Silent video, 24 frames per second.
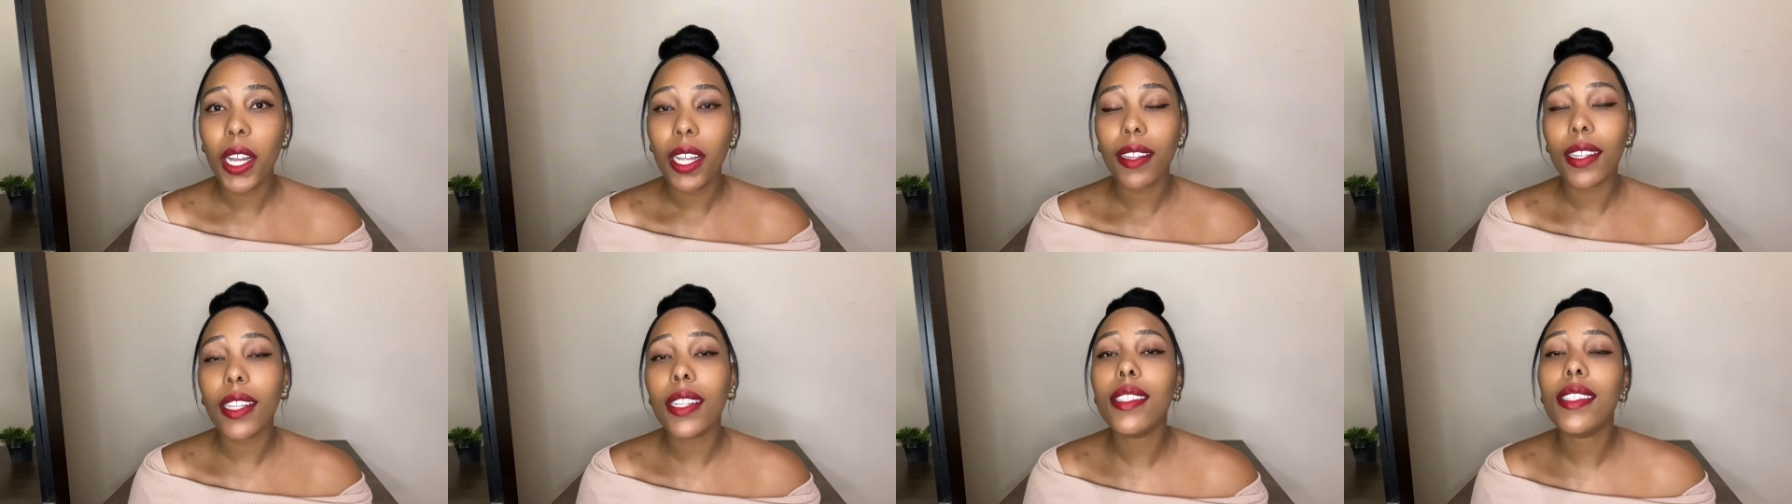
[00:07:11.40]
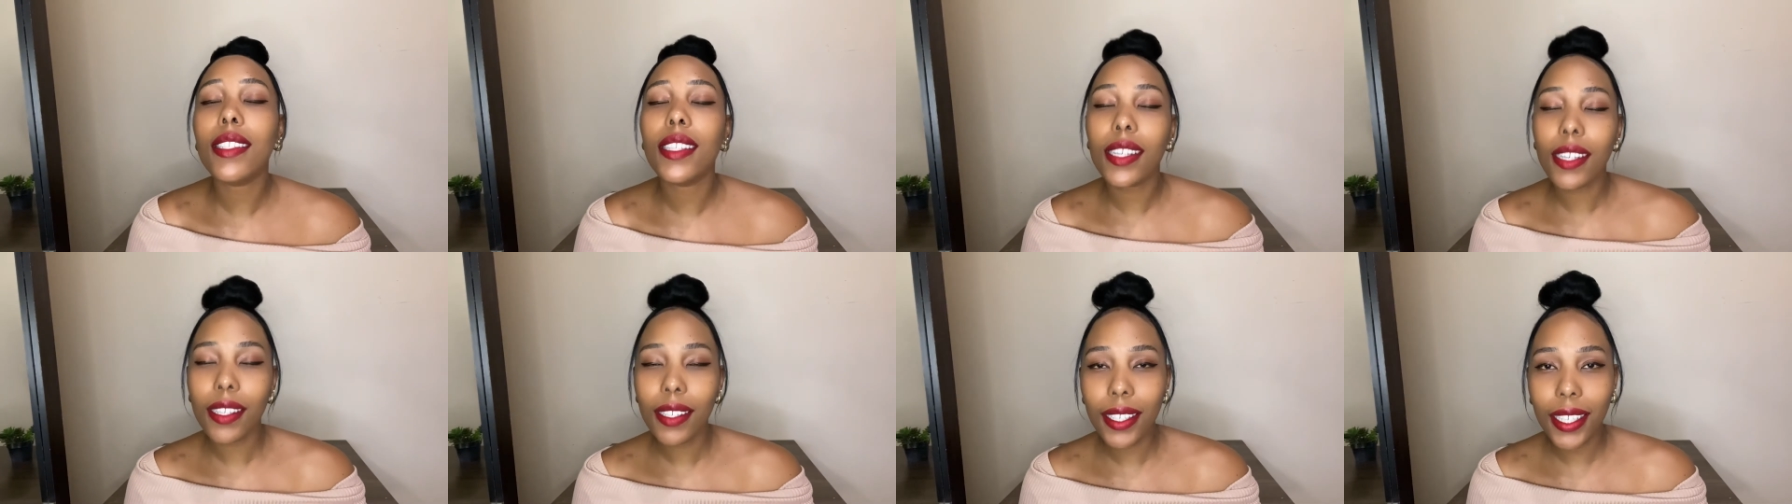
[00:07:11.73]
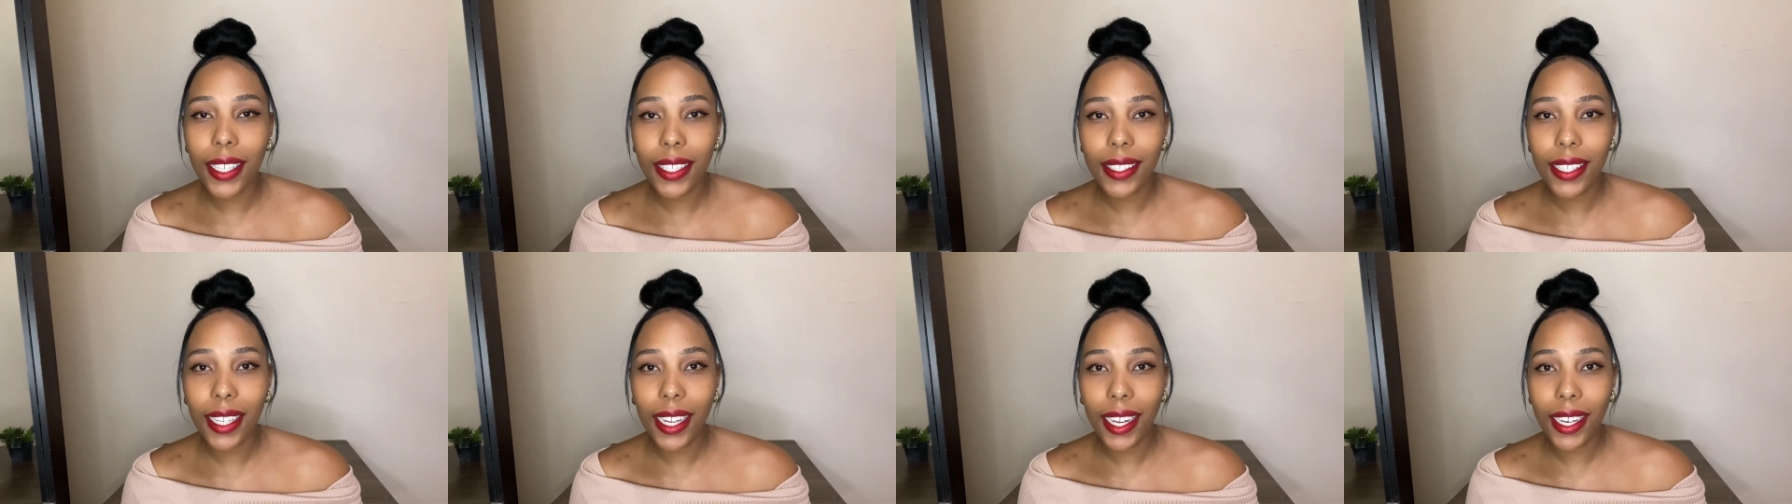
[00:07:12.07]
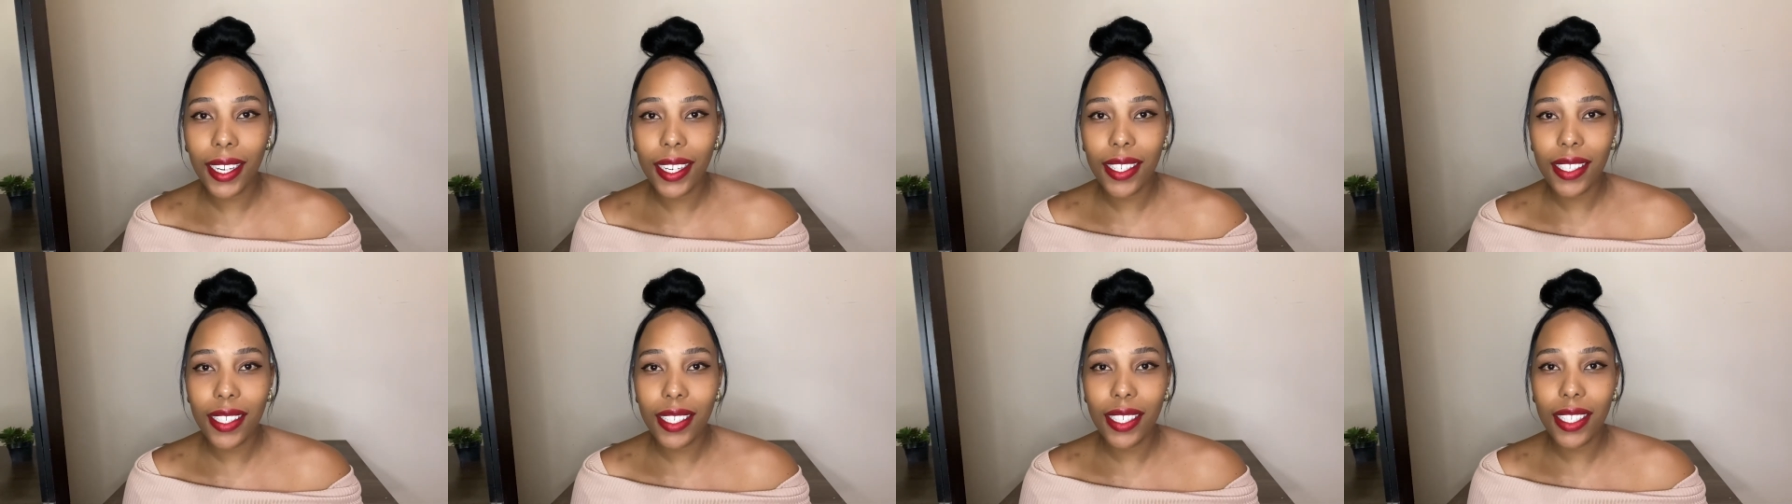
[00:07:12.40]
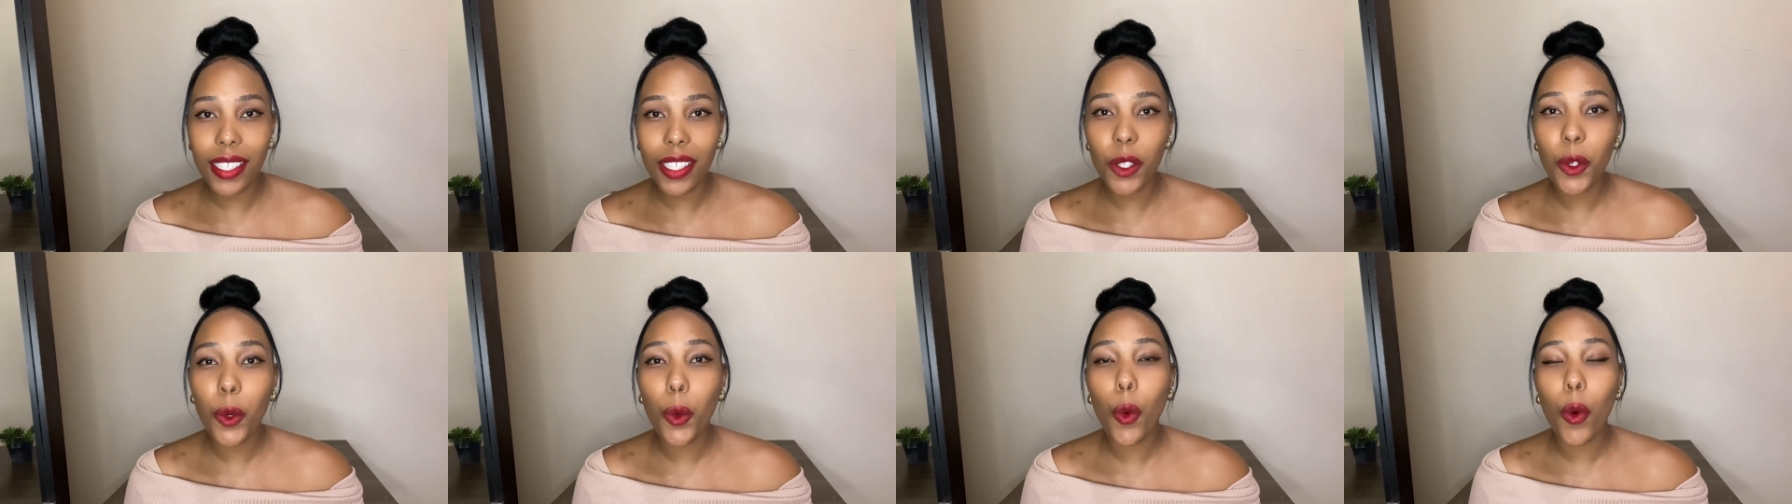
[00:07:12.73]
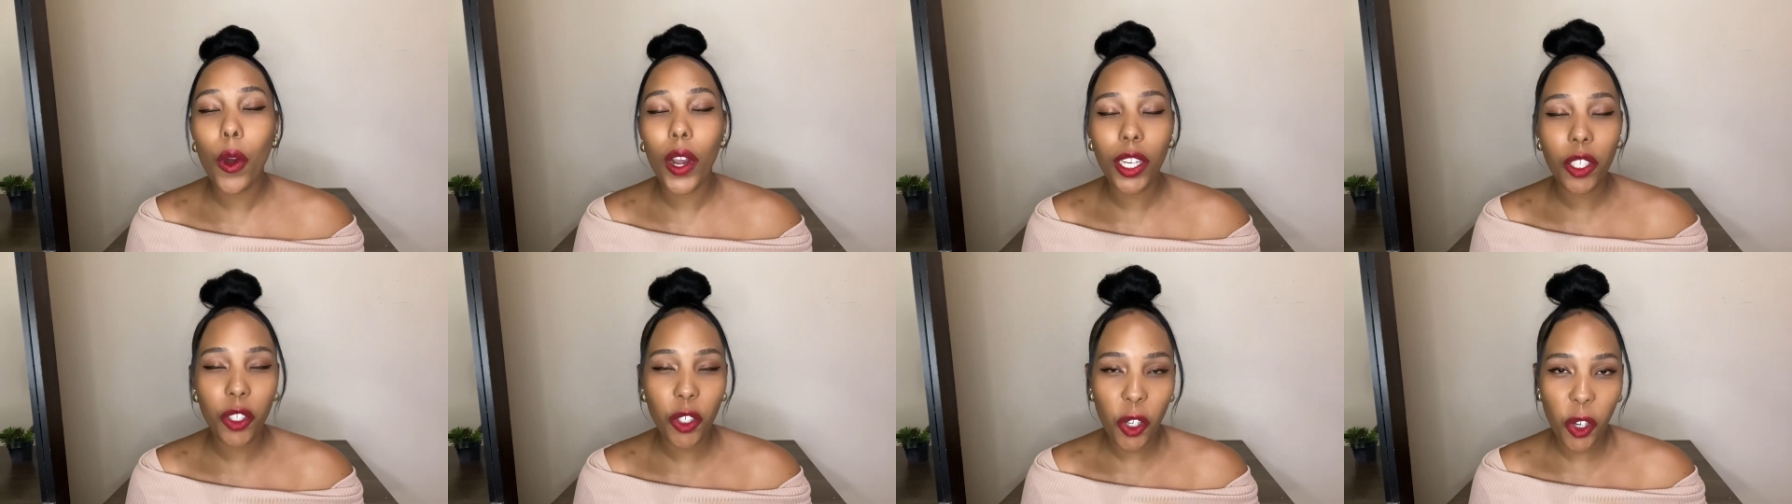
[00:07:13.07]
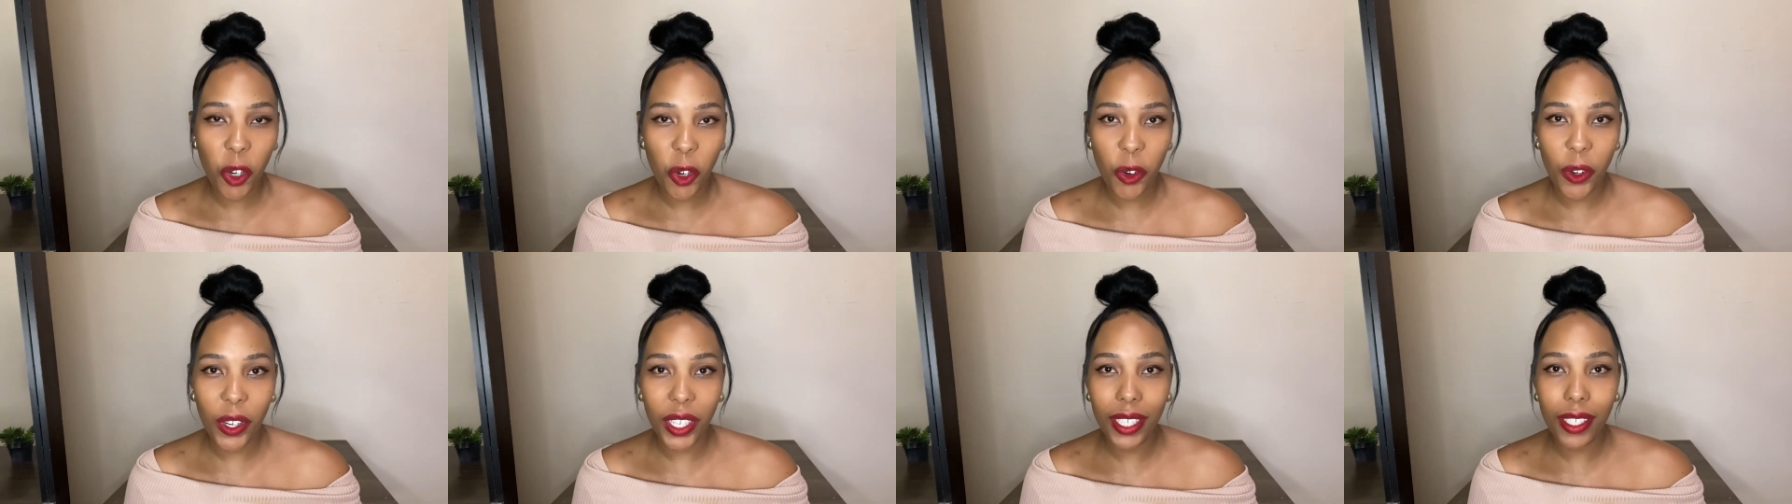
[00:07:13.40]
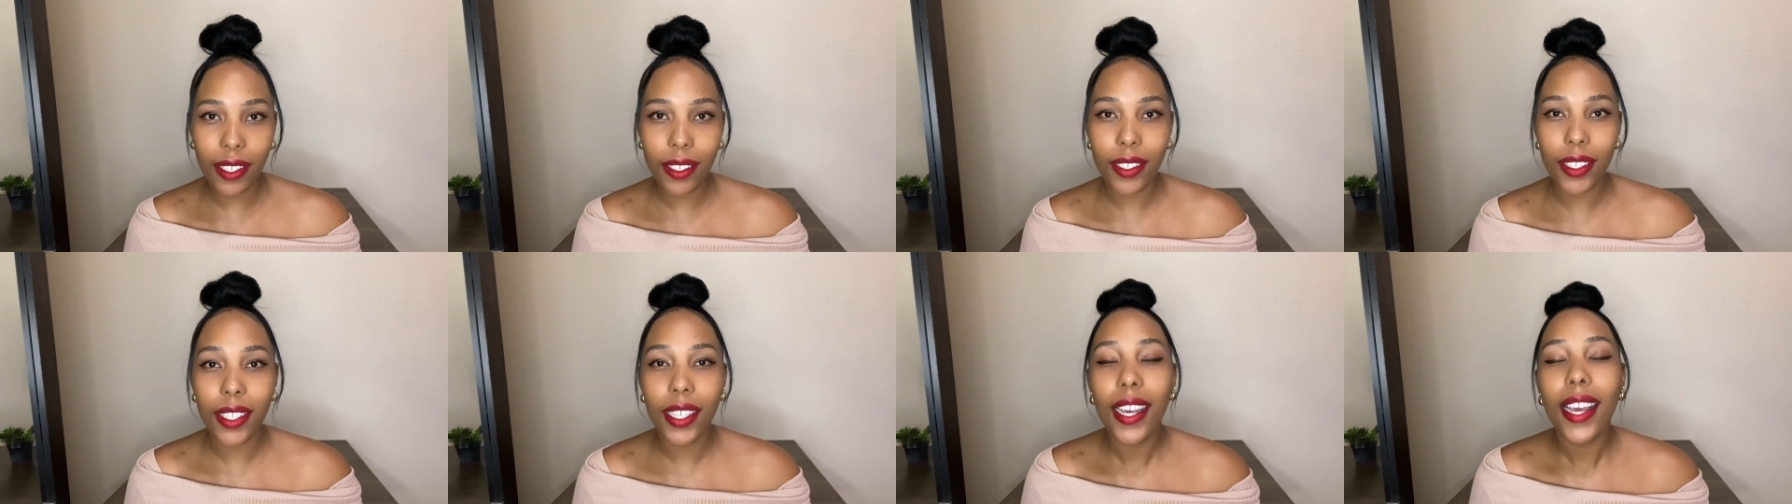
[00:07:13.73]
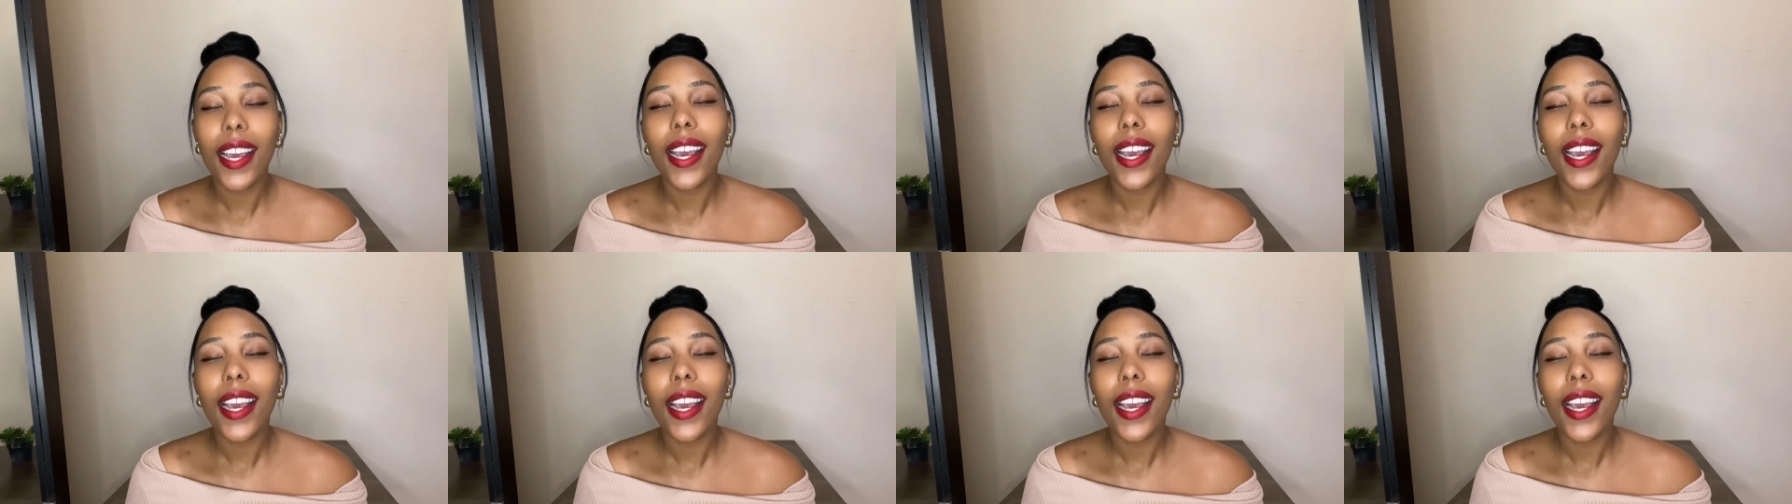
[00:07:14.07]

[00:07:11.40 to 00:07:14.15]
they didn't get the L&D quite correctly,